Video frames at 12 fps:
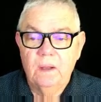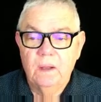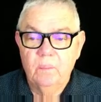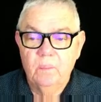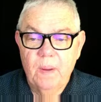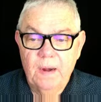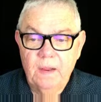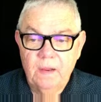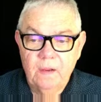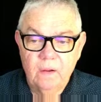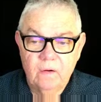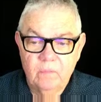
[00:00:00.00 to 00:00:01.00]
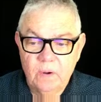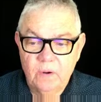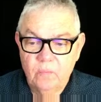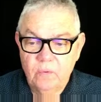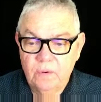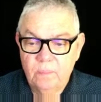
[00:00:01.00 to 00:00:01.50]
many of my
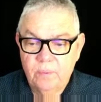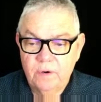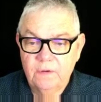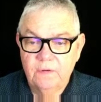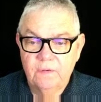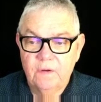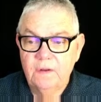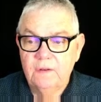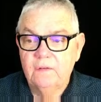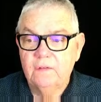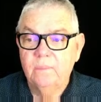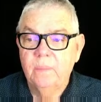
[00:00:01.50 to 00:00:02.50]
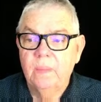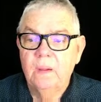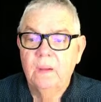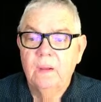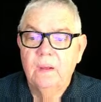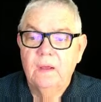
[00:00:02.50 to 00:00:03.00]
WordPress sites,
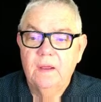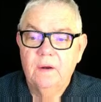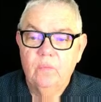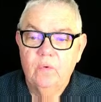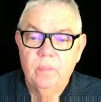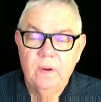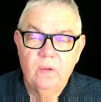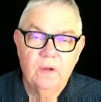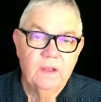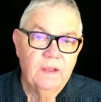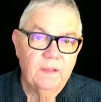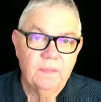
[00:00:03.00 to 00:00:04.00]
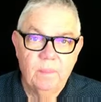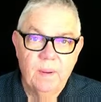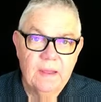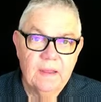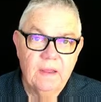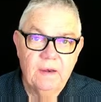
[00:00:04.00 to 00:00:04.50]
and we'll be looking at the
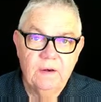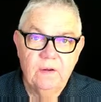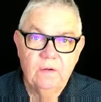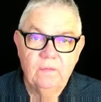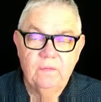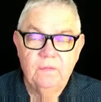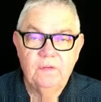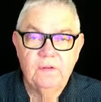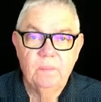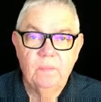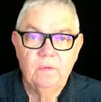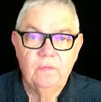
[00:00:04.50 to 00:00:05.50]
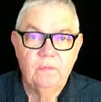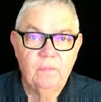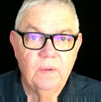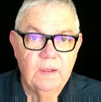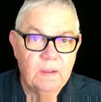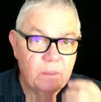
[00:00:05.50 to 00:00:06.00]
back end of some of
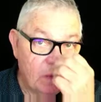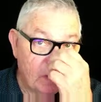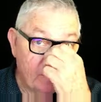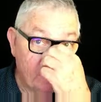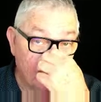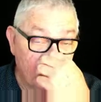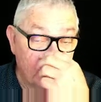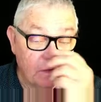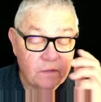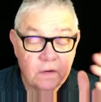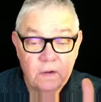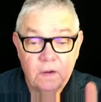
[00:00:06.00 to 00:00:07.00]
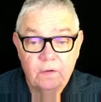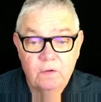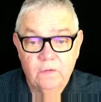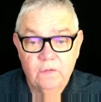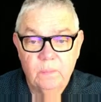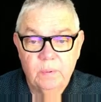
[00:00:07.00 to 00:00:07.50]
my sites
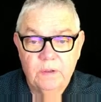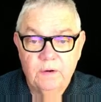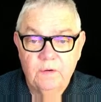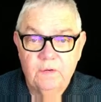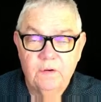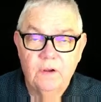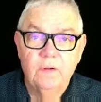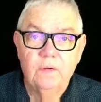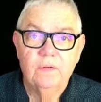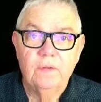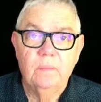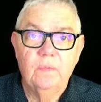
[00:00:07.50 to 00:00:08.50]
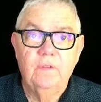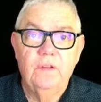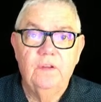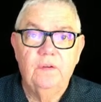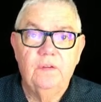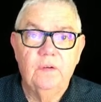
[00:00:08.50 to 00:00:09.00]
just simply to show you some of the
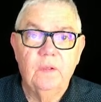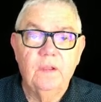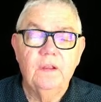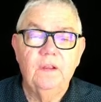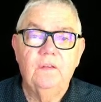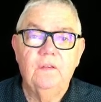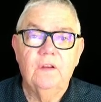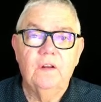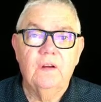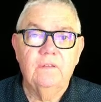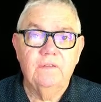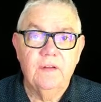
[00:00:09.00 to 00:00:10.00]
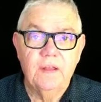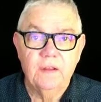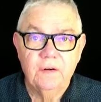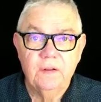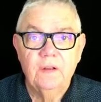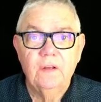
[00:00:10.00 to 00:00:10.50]
utilities that I
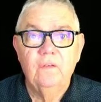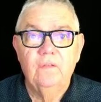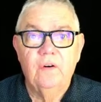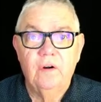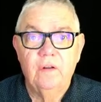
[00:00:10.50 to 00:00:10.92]
found very,